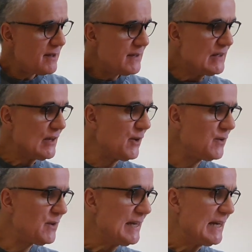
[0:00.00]
So
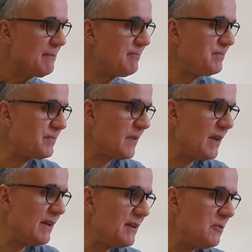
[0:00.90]

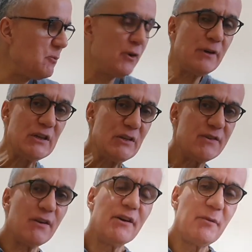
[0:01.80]
what I'm going to do is
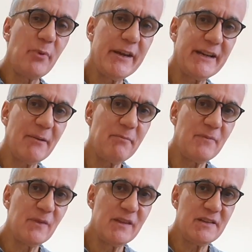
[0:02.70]
I'm going to break
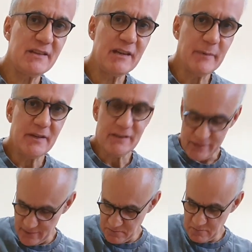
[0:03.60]
up this segment
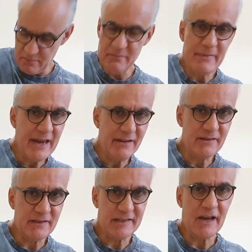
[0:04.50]
to
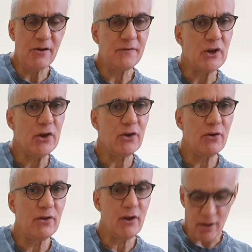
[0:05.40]
start off going
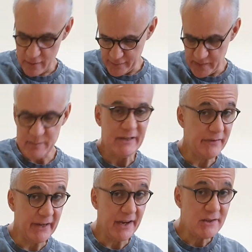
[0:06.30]
over the
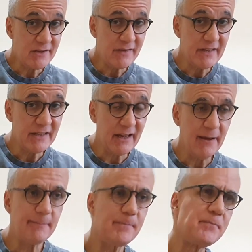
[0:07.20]
specifications of the
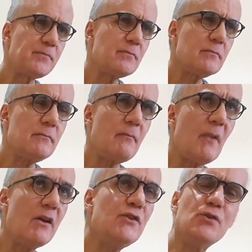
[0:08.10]
guitar,
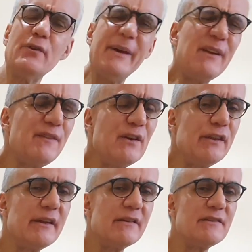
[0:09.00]
talk about a few
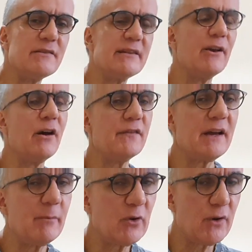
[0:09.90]
things that I've
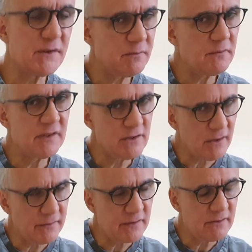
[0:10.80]
come across since
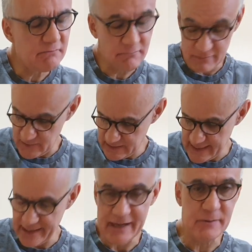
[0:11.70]
I've
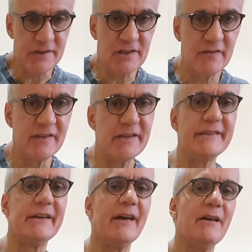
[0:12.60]
taken acquisition of this
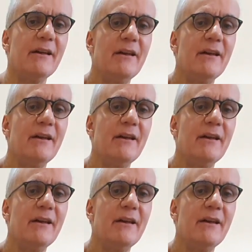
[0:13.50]
guitar.